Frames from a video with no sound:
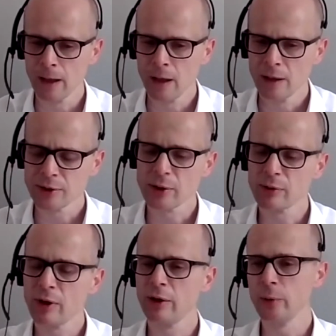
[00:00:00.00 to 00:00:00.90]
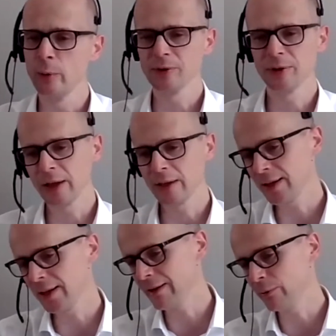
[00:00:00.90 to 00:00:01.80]
So there are a nuance, and
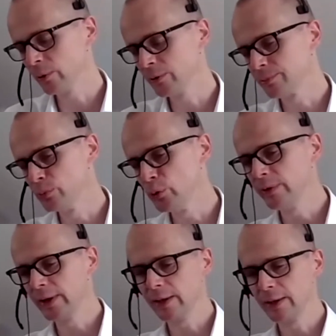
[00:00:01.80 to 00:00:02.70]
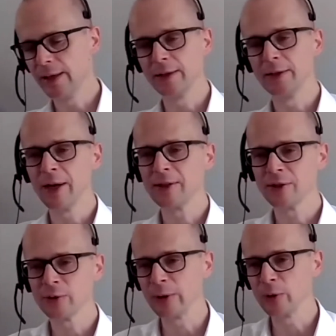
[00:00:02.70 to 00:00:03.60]
clearly everyone's moving in a direction
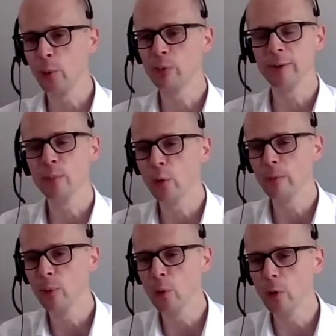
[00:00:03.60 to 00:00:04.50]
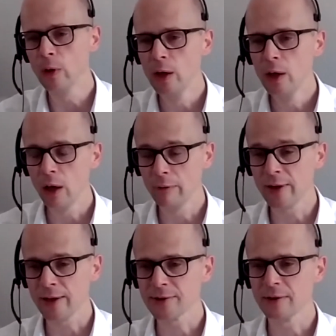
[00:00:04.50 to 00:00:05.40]
to incorporate more and more of
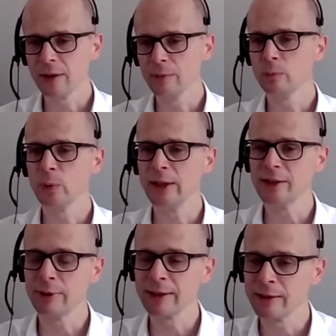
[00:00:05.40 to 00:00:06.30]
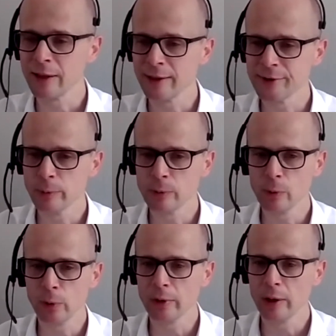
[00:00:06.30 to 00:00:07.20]
this, and we need to recognize that we're
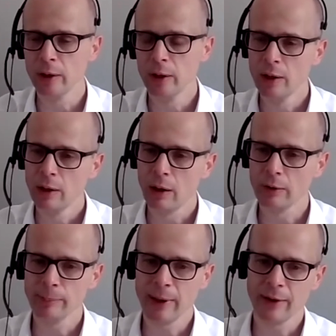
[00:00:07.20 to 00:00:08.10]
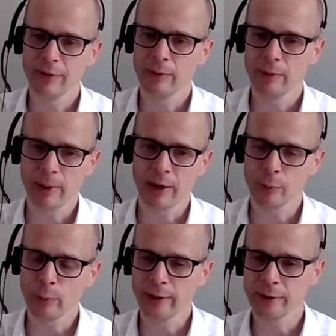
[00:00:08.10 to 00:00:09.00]
all on a
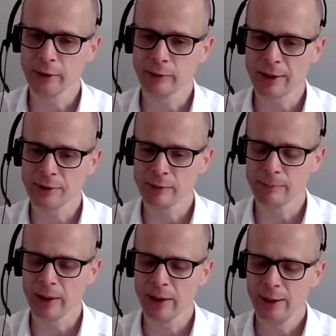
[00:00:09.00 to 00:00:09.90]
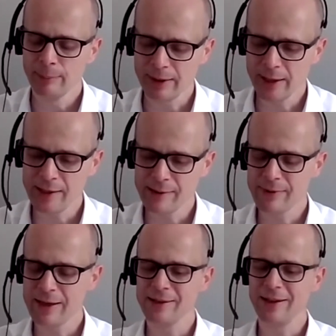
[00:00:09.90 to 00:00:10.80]
pathway in a direction. But the key
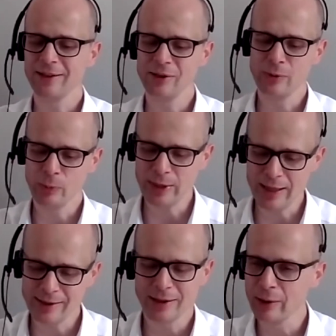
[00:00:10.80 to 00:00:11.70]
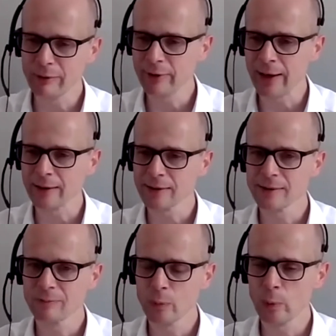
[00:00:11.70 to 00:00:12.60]
is we need to know the facts.
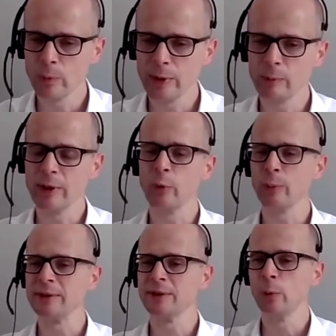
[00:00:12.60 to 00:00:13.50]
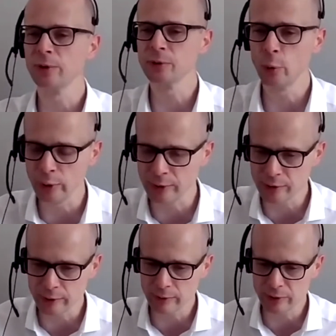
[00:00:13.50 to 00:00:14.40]
We don't want to be sold a story
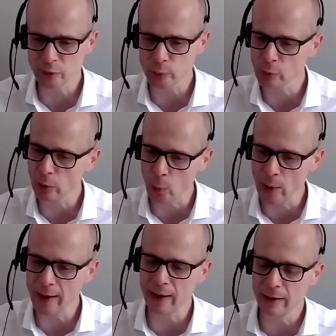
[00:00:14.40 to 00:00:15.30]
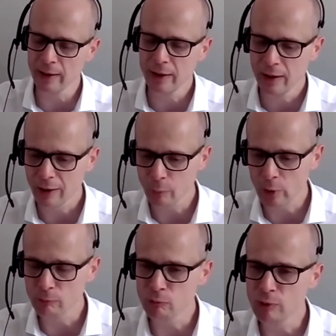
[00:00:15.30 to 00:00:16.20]
to. As long as we're all aware of what
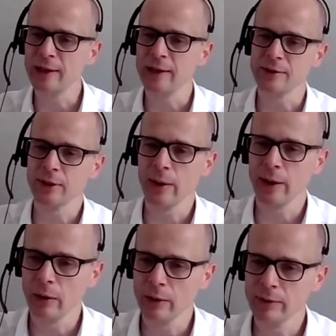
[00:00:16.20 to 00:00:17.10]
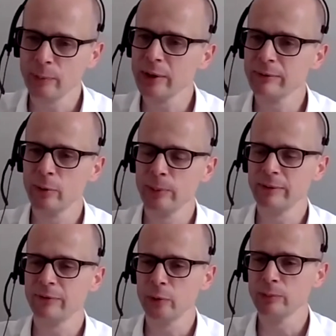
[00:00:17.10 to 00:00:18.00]
really is going on, then we can form an
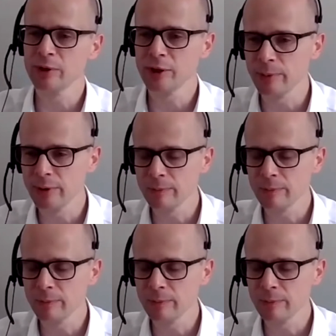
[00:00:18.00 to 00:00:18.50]
informed judgment.